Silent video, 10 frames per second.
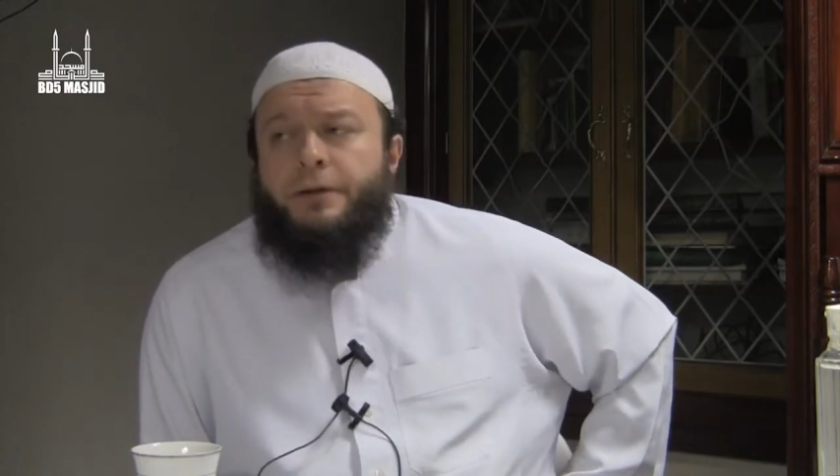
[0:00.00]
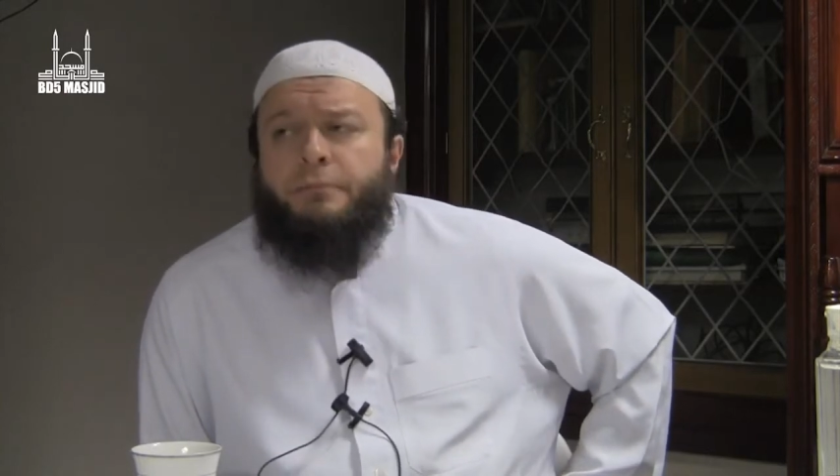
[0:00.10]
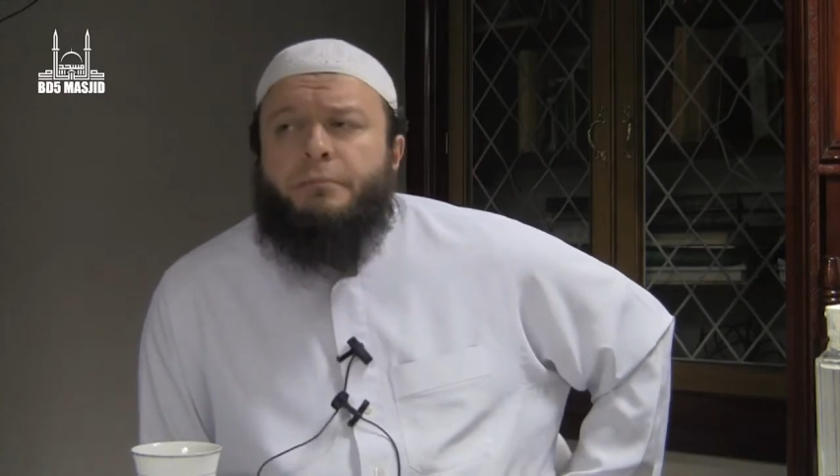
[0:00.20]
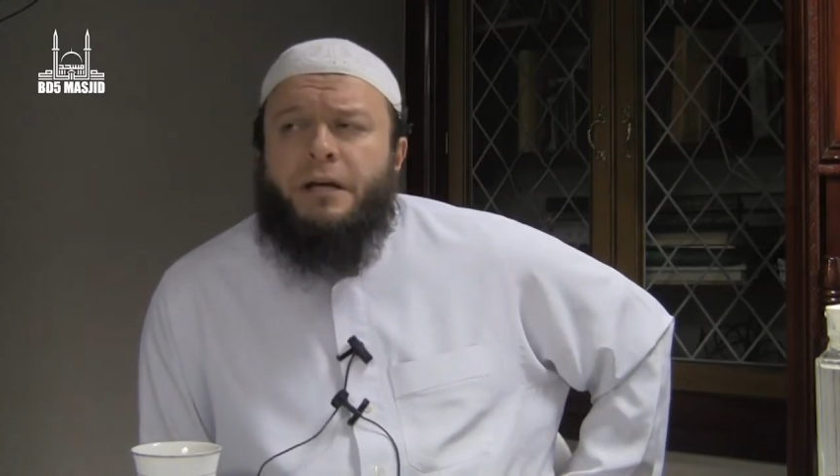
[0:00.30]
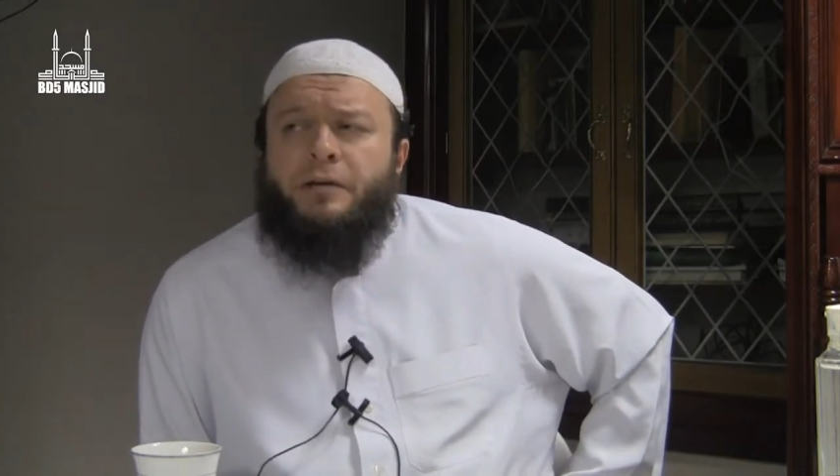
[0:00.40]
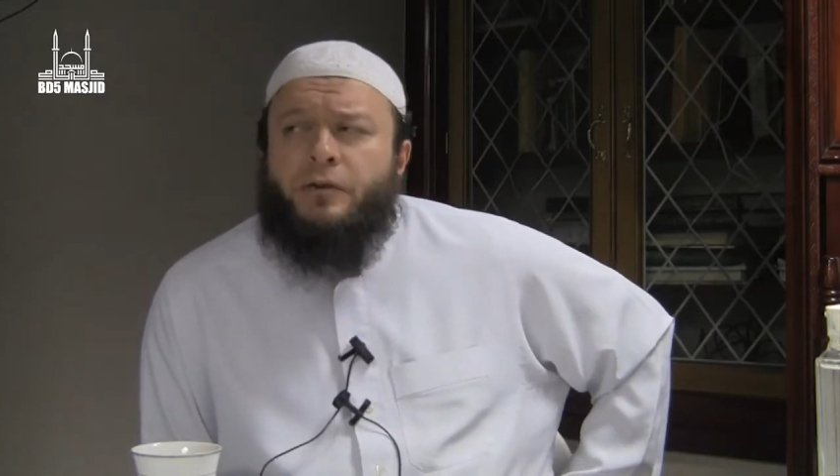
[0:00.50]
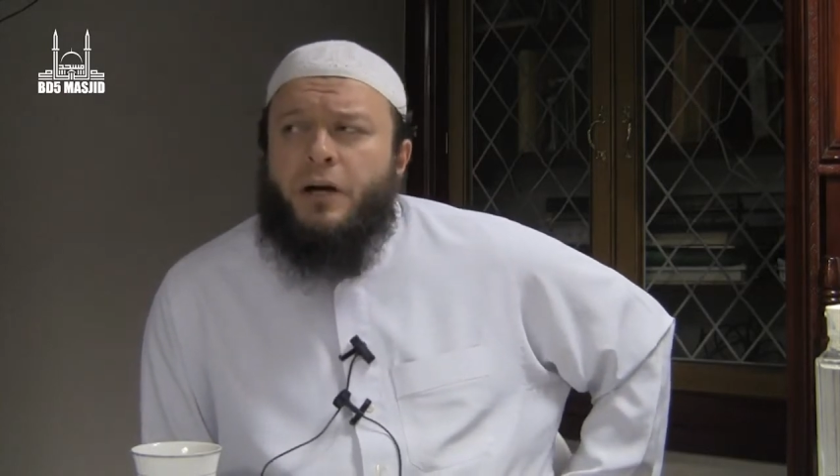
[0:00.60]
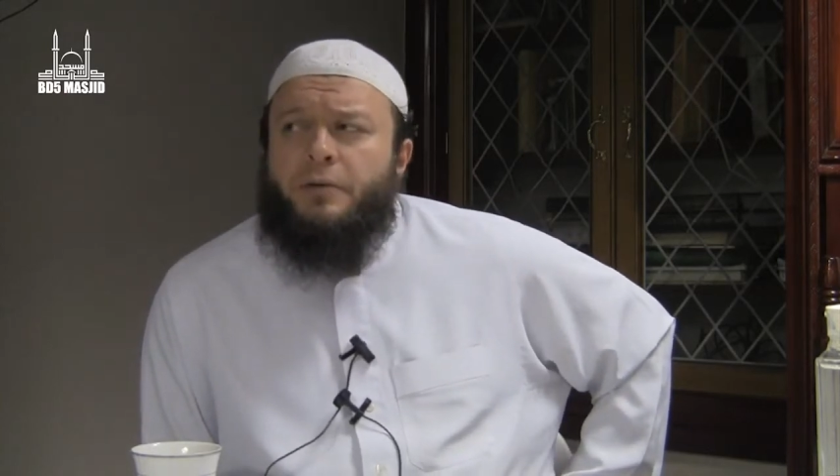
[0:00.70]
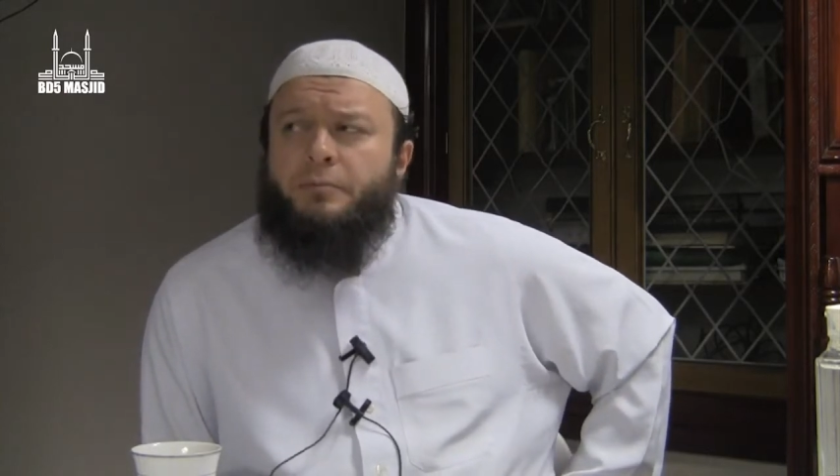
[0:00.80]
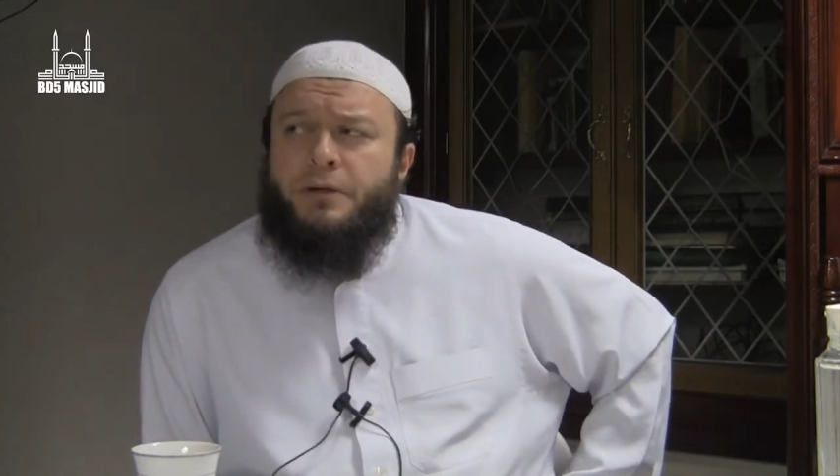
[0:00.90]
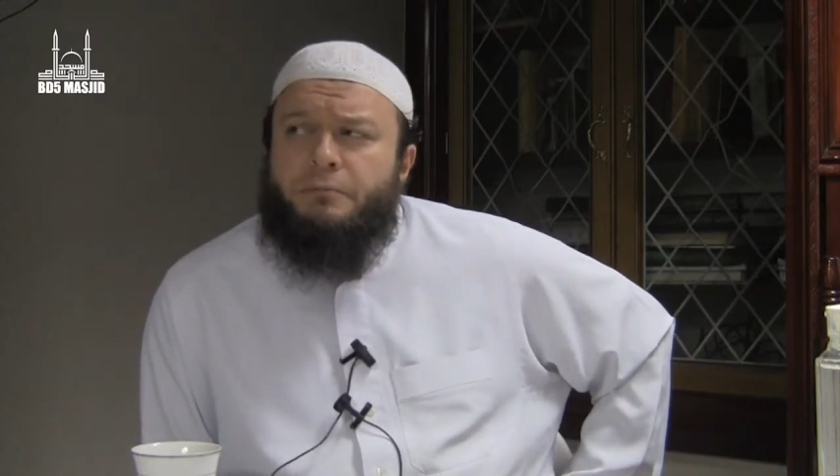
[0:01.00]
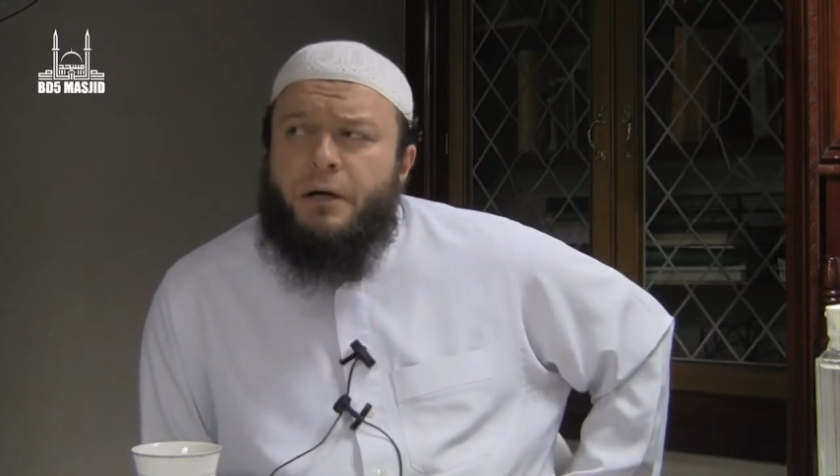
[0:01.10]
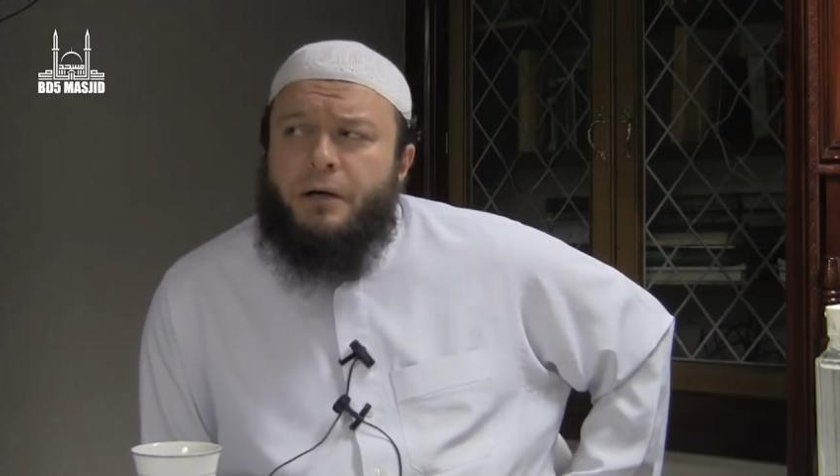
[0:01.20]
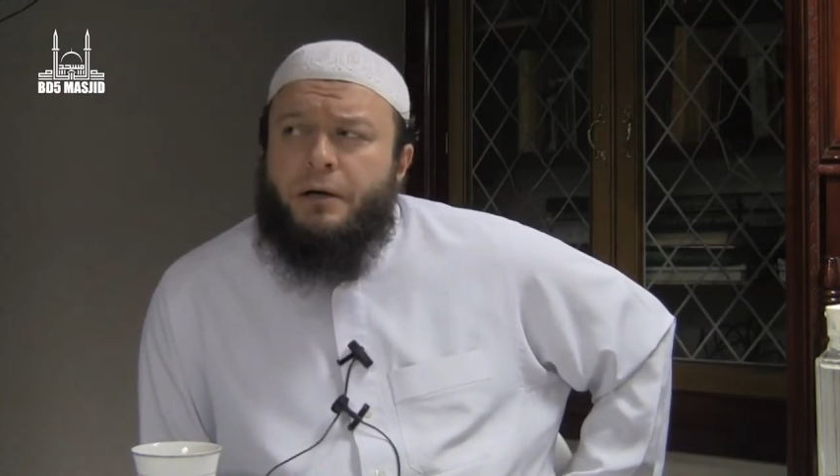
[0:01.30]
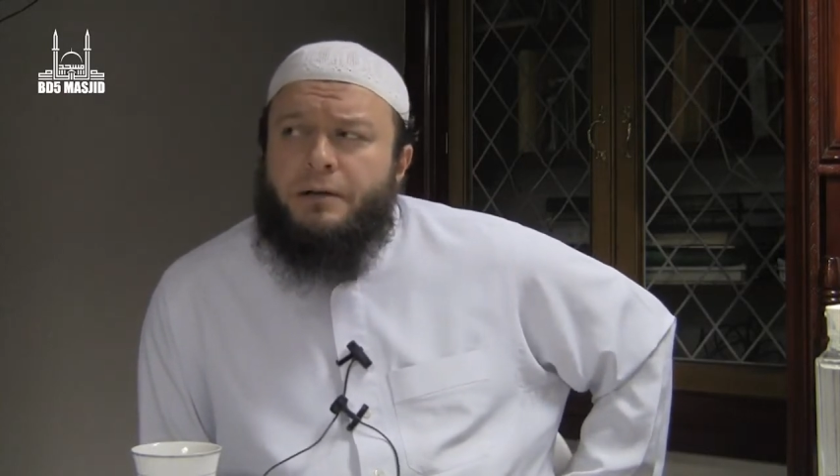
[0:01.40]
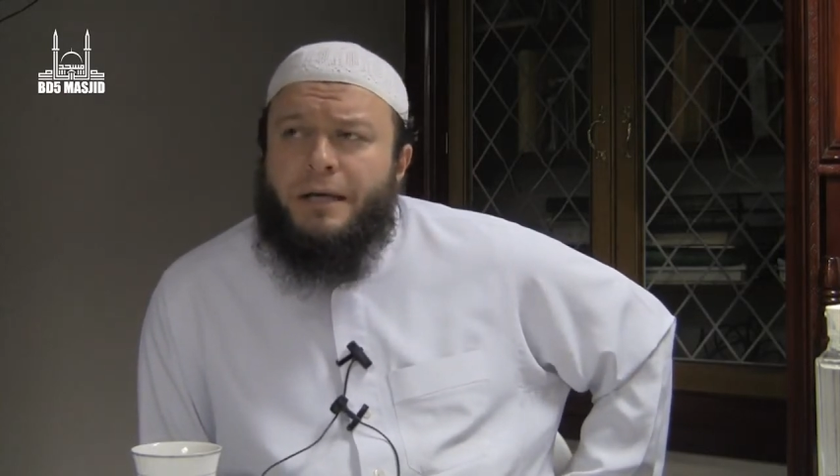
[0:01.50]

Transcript: main tribe in Mecca,